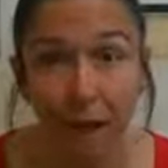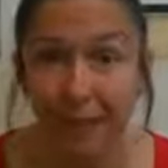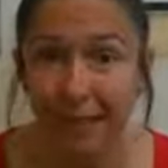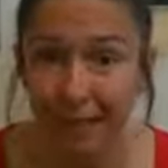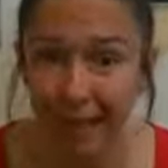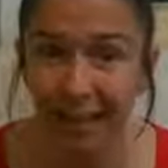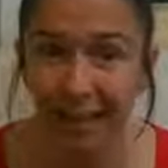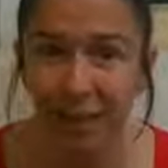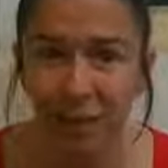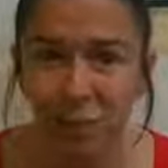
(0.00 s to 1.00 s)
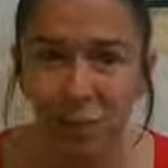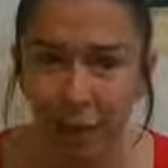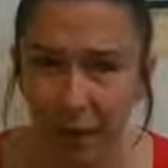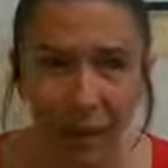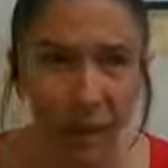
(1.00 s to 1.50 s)
Second, and
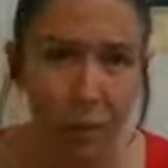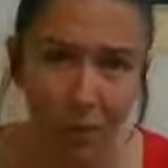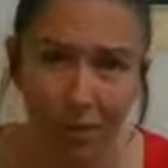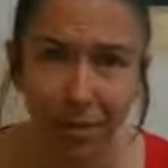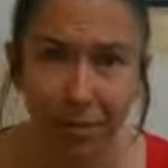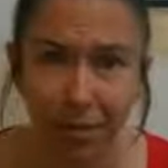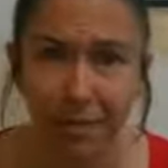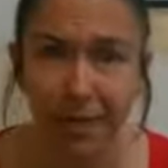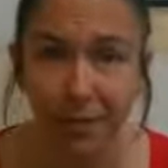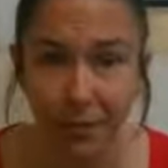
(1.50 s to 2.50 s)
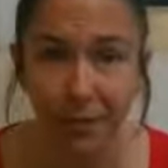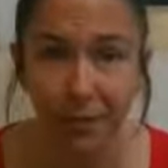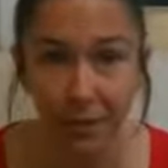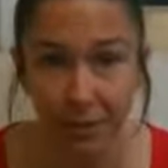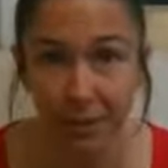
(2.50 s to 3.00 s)
third thing as far
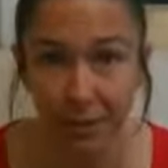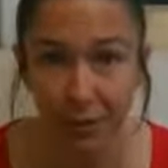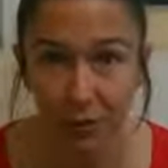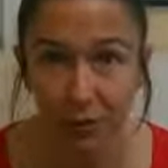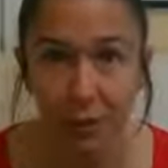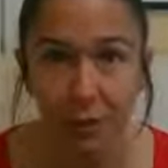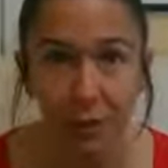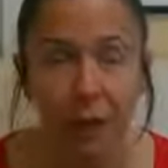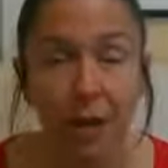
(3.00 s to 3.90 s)
as insurance goes,